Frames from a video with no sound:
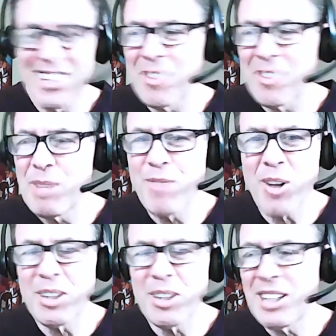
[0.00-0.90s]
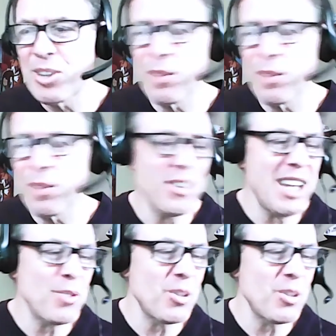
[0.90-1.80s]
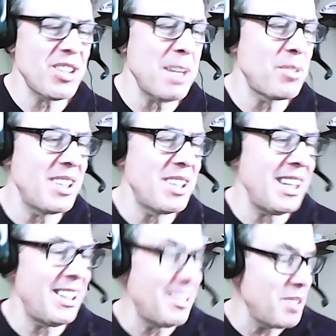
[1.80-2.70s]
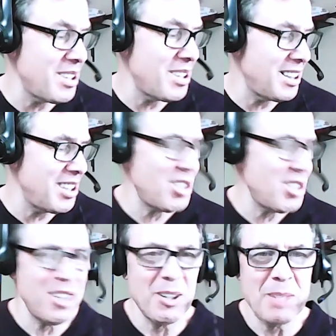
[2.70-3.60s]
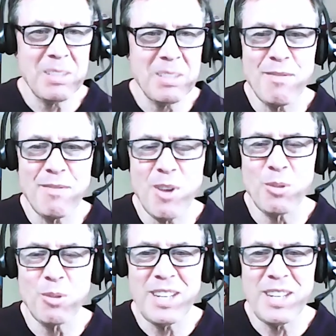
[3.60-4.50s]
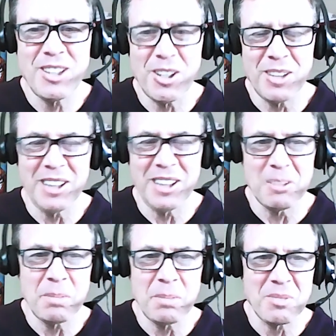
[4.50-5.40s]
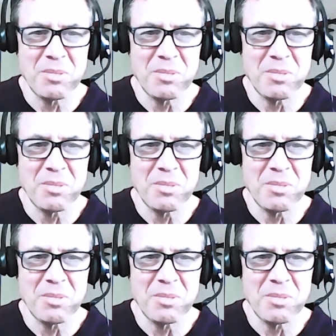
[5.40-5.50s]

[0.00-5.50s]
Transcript: we voted these are the four days we'll accept it with it this year, but that vote was vetoed here in Pittsburgh.